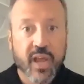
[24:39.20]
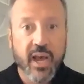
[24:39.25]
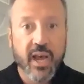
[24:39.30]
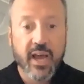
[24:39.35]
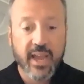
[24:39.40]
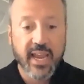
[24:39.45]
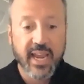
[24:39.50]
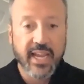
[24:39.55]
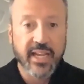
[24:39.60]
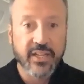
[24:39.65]

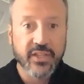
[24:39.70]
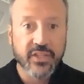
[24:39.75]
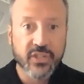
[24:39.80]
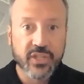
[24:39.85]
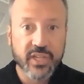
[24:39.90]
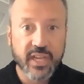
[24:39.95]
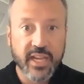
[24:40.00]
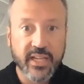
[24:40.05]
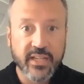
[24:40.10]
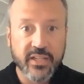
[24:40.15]

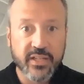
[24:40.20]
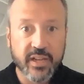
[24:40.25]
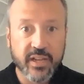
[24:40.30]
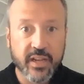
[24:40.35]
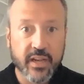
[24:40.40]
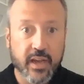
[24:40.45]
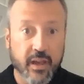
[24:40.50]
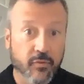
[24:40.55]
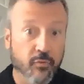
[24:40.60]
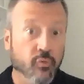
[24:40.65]
is
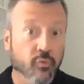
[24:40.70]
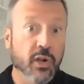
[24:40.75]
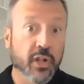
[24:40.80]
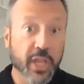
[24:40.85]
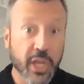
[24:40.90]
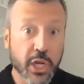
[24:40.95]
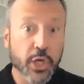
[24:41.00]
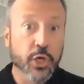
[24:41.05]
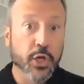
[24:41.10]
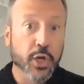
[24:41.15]
a
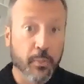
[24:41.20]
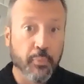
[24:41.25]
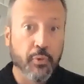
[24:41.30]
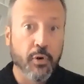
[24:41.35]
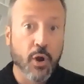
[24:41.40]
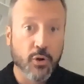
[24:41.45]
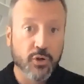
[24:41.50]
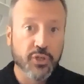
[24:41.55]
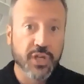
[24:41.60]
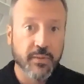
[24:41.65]
really good
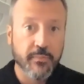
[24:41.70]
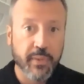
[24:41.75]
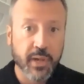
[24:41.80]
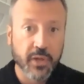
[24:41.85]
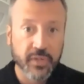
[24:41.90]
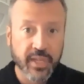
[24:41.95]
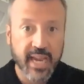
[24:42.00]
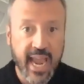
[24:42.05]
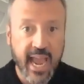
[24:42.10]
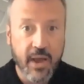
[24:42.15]
approach in
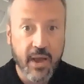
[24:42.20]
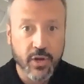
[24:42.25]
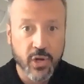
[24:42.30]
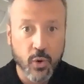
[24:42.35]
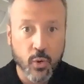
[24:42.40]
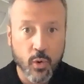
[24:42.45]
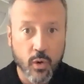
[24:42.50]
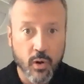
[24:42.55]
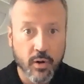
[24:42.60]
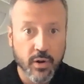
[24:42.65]
building out
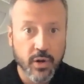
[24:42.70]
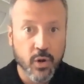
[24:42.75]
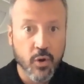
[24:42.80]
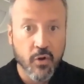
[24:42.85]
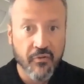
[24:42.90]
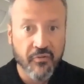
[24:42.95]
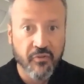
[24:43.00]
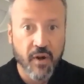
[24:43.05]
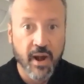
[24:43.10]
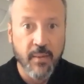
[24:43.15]

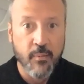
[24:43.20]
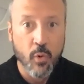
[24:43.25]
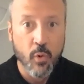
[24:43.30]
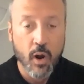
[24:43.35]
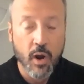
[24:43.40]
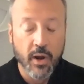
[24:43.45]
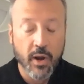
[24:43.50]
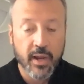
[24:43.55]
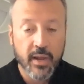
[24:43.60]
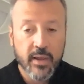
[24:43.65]
your
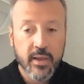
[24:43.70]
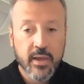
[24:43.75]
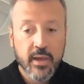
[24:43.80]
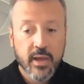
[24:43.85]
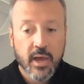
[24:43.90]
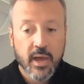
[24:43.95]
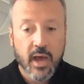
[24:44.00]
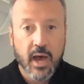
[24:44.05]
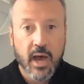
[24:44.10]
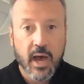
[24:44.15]
framework.
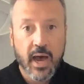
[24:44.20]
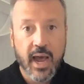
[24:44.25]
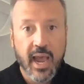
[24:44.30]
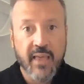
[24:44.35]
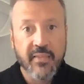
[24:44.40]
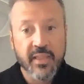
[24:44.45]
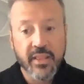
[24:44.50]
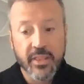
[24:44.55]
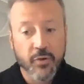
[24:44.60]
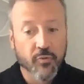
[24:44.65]

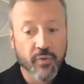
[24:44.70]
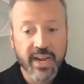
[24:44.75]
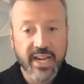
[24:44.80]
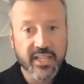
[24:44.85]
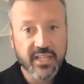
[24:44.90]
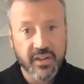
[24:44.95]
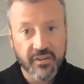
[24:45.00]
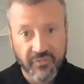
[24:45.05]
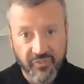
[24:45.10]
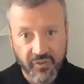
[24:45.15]
And then the
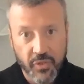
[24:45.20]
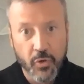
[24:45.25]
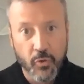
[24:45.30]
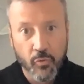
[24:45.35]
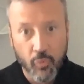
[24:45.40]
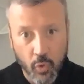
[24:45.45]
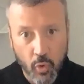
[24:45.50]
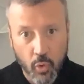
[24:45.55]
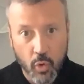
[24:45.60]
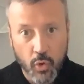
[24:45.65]
reason for the
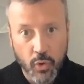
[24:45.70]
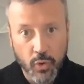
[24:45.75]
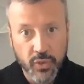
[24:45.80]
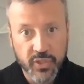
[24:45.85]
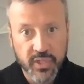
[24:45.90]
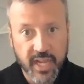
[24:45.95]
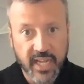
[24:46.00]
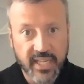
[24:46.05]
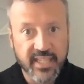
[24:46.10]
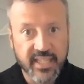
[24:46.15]

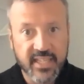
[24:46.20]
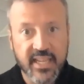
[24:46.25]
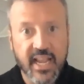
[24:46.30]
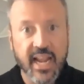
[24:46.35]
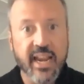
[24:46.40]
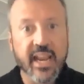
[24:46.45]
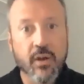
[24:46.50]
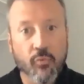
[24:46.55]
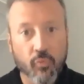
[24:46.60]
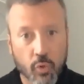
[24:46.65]
rules and
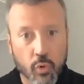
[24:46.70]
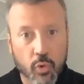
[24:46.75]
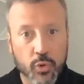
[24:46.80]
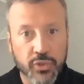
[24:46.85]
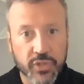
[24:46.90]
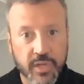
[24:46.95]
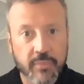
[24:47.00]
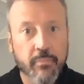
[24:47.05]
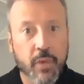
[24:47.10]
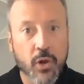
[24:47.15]
setting
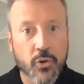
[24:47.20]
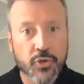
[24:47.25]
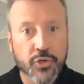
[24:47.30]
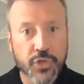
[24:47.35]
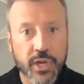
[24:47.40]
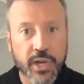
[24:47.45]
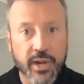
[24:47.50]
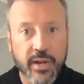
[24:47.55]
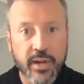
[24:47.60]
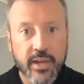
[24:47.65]
rules in
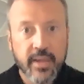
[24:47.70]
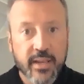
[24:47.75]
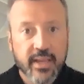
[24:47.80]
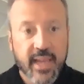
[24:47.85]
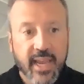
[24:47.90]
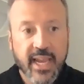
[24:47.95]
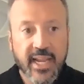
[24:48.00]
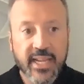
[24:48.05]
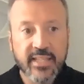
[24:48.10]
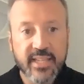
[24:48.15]
motion
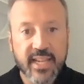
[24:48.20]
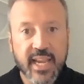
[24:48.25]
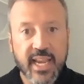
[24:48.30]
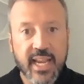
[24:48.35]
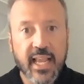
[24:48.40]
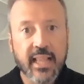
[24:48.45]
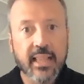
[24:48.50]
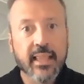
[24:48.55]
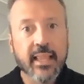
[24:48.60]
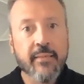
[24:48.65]
is it
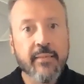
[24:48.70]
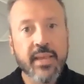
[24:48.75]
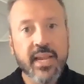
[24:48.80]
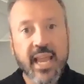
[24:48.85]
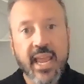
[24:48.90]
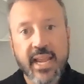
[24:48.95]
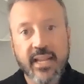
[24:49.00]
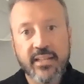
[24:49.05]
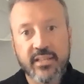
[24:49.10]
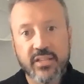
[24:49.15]

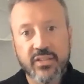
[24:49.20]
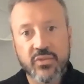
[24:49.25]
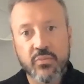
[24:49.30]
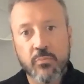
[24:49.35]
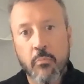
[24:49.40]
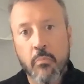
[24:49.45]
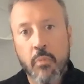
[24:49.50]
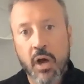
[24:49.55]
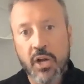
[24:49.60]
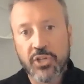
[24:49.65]
eliminates as
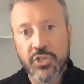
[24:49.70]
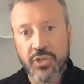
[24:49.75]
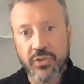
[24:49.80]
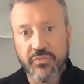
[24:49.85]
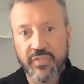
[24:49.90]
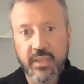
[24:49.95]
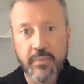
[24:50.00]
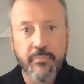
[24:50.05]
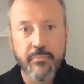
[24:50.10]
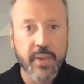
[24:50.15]
much
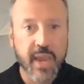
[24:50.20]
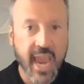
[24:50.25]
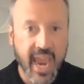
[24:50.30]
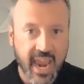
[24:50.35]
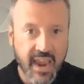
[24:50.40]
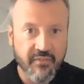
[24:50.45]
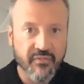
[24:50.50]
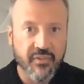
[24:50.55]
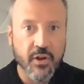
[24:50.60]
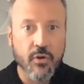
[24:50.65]
of the
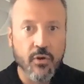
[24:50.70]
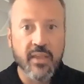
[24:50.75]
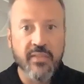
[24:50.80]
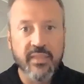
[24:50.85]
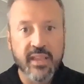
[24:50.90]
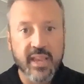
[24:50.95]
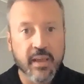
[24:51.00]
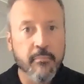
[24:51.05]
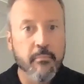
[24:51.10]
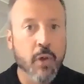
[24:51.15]
behavior
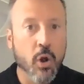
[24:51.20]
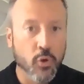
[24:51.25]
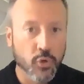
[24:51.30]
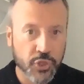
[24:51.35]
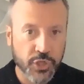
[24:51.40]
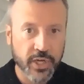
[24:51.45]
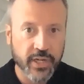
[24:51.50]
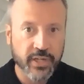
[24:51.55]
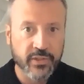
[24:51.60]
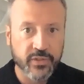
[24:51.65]
and the
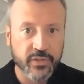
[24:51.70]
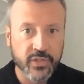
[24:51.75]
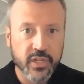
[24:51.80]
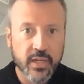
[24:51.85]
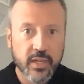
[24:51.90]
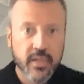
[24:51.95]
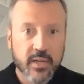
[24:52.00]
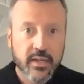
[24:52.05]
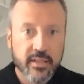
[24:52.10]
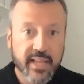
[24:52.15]
emotions
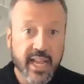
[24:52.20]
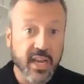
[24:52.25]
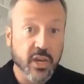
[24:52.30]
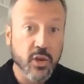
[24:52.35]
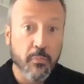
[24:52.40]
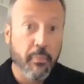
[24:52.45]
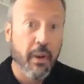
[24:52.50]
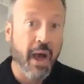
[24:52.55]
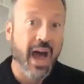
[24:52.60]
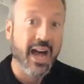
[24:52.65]
that
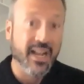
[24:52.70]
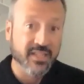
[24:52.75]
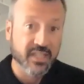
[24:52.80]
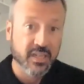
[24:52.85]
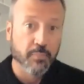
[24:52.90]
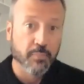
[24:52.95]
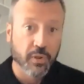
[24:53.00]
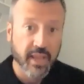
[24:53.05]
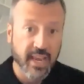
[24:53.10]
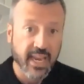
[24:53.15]
you
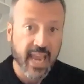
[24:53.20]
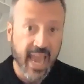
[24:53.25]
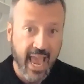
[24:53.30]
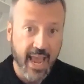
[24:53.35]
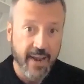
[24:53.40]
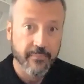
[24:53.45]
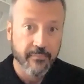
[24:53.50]
possibly can.